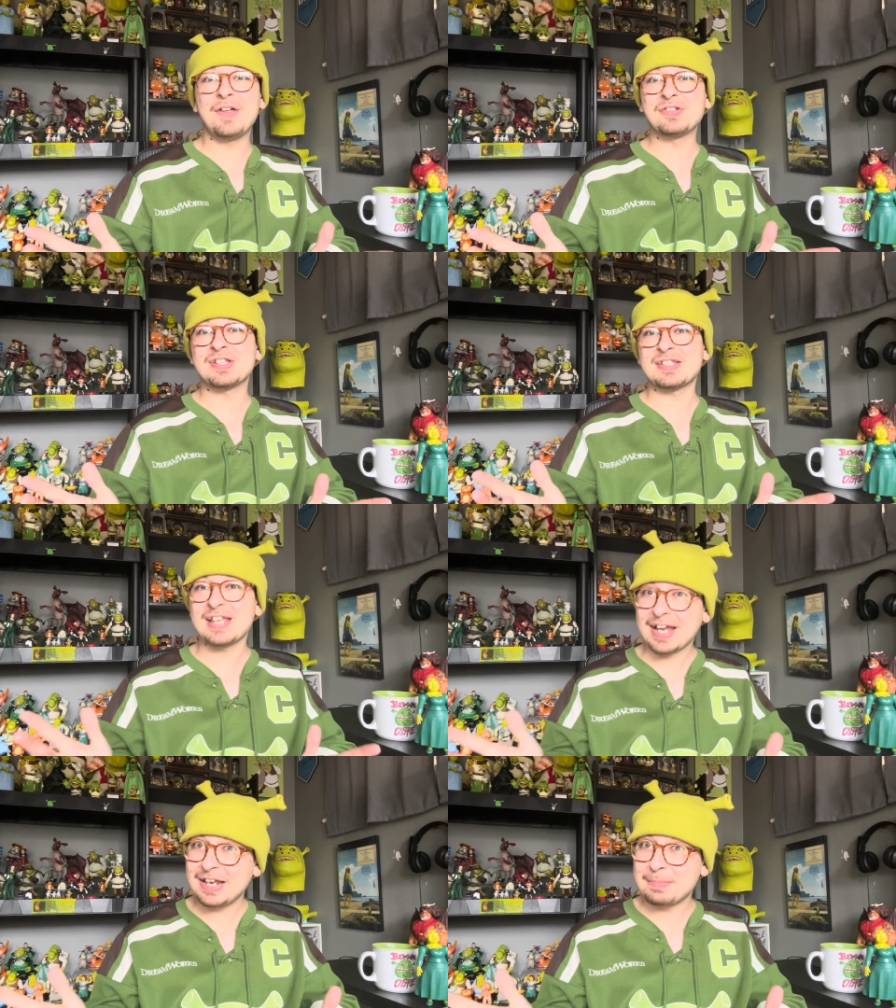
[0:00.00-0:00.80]
there's a
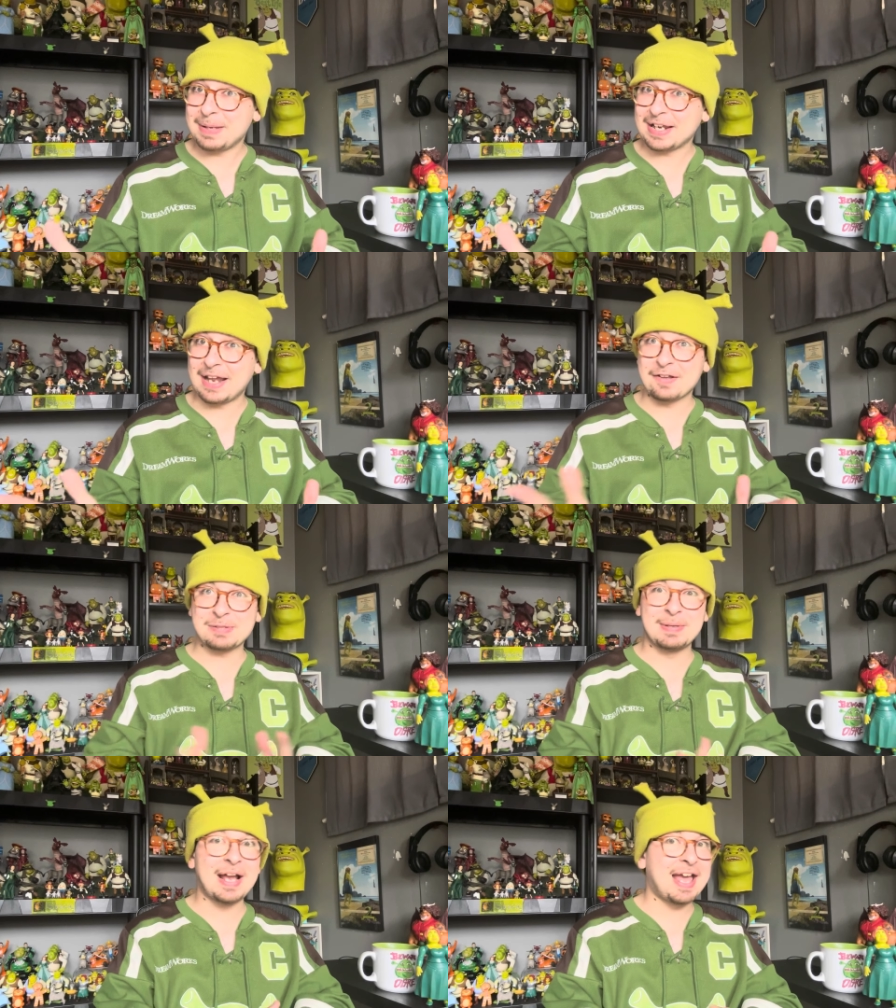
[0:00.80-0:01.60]
second big
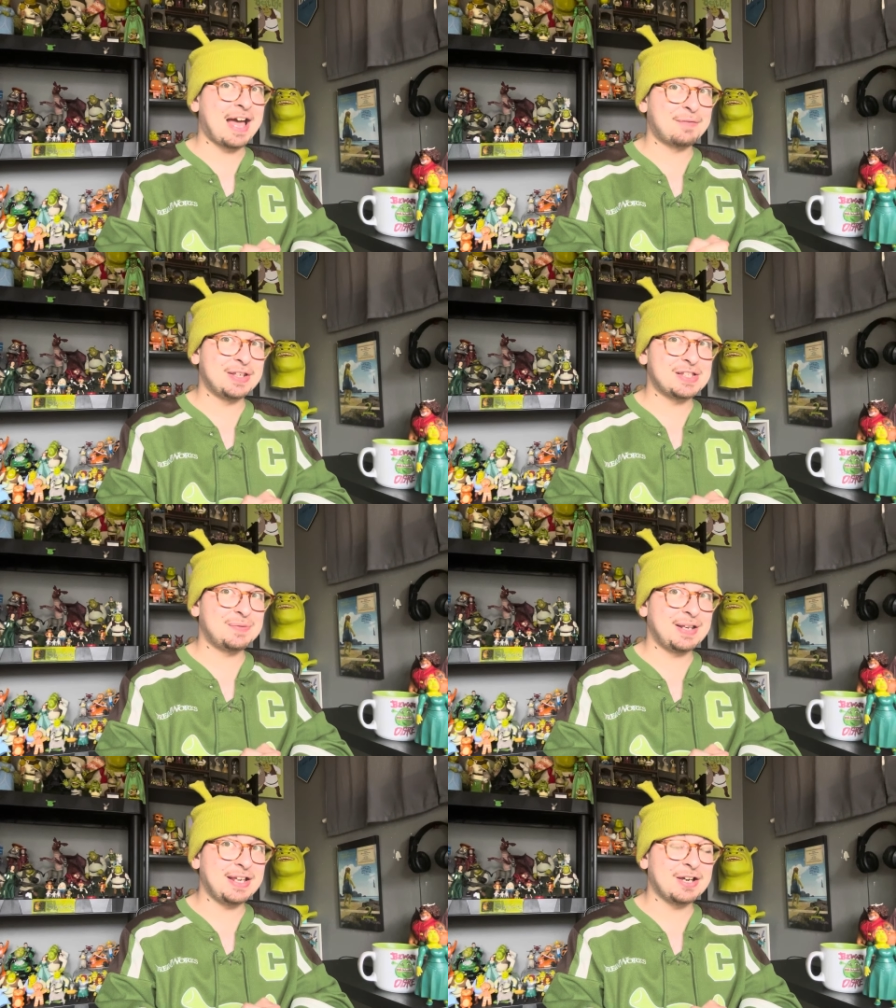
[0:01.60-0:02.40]
announcement I have in this
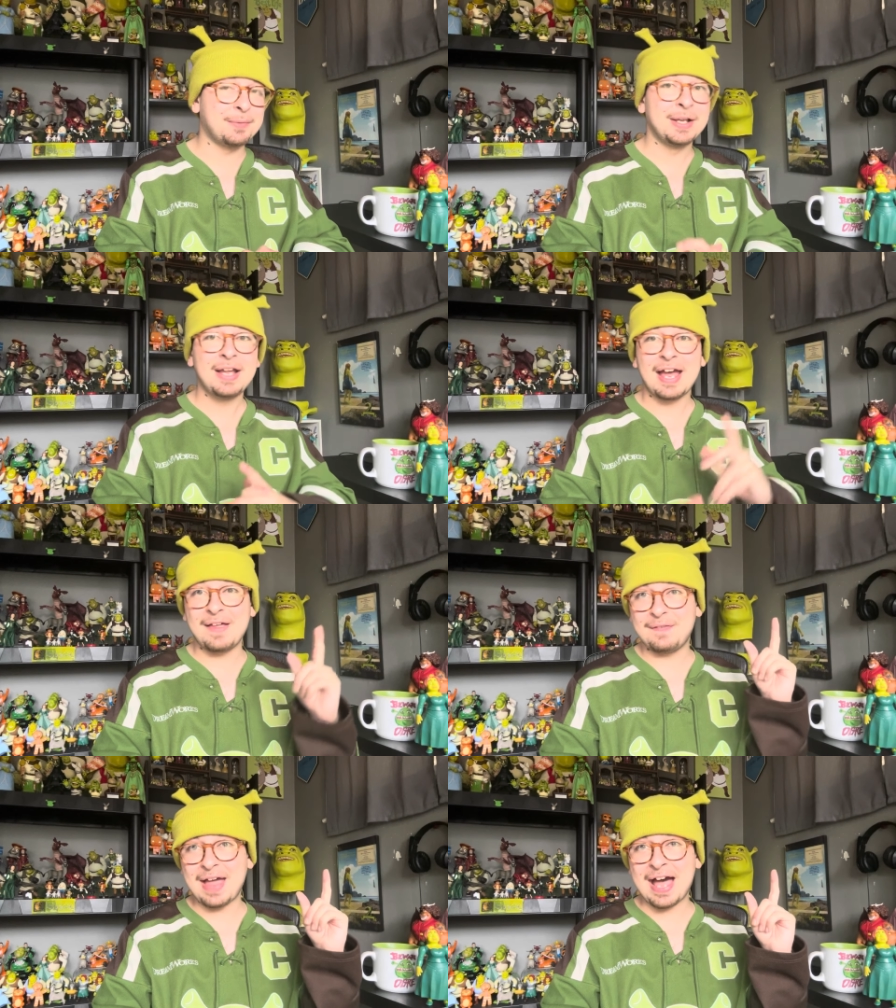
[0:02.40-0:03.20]
video,
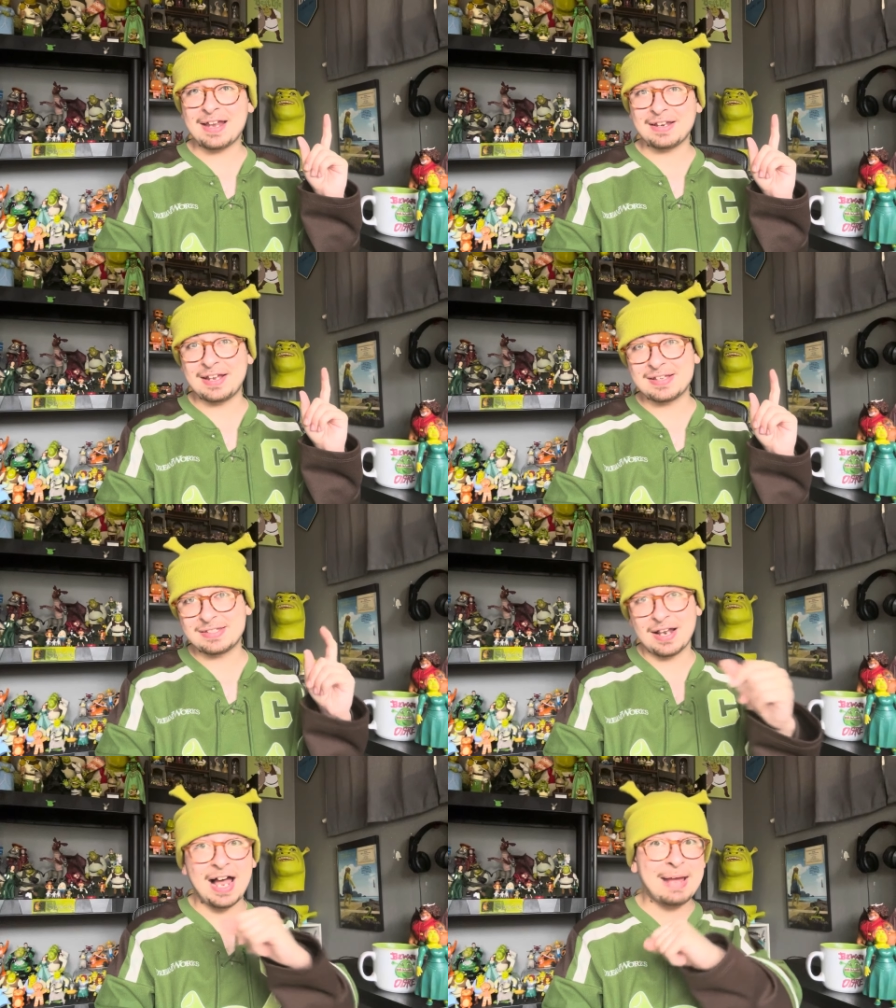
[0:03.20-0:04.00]
and that is
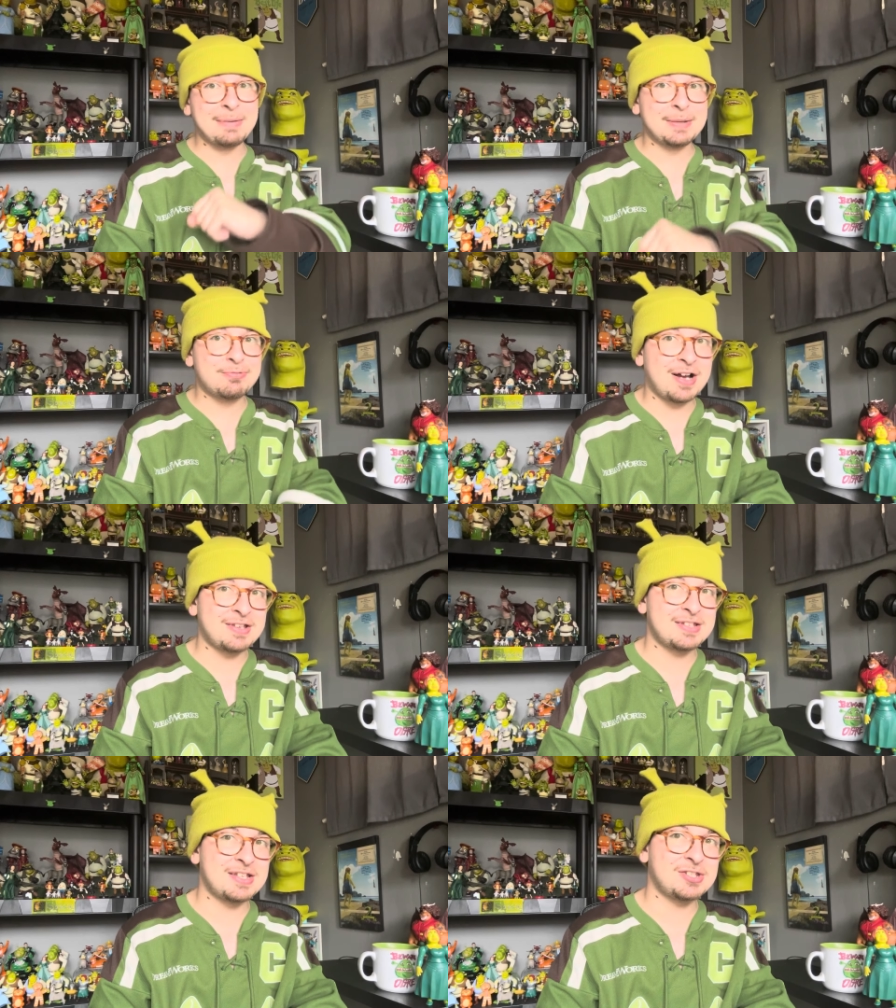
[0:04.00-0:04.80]
that I am in the
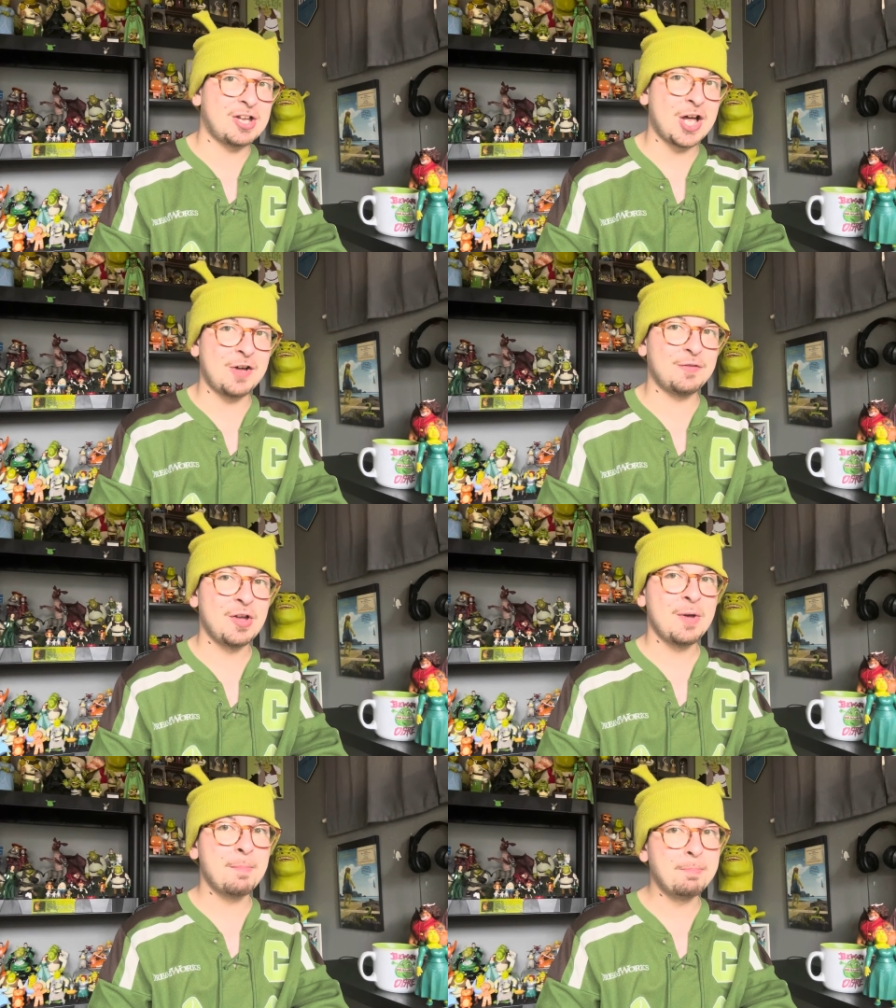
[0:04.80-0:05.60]
process of
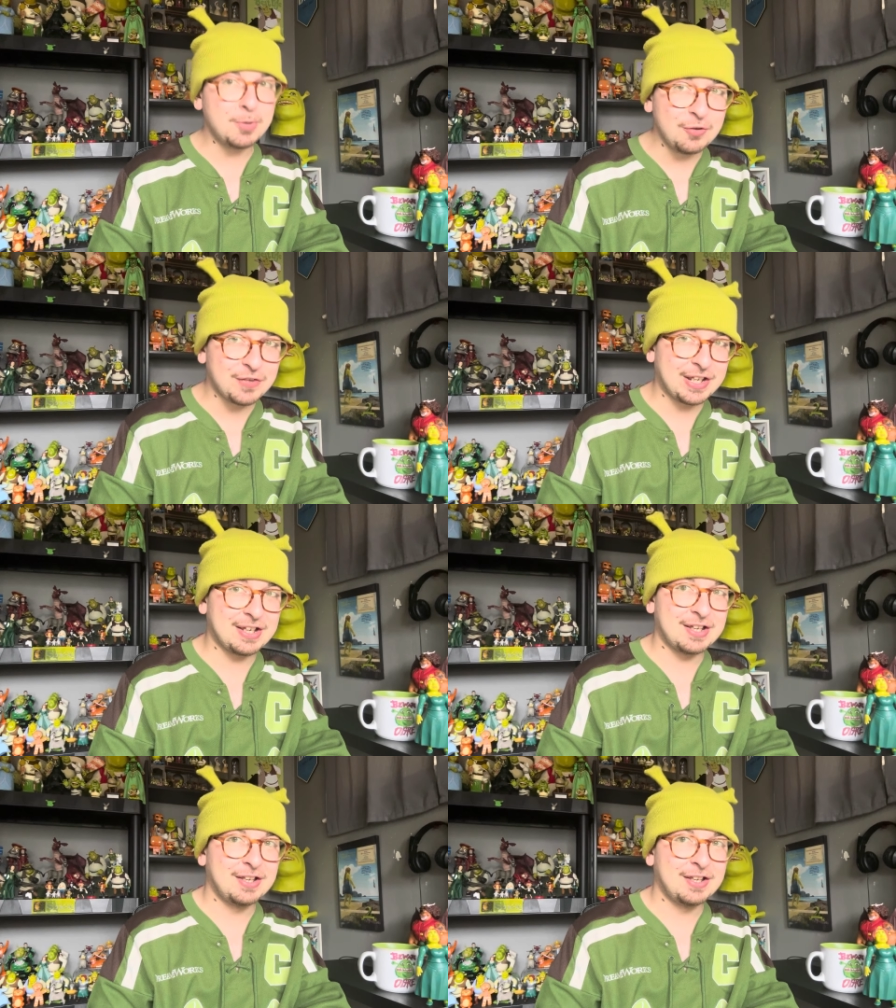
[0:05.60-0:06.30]
moving.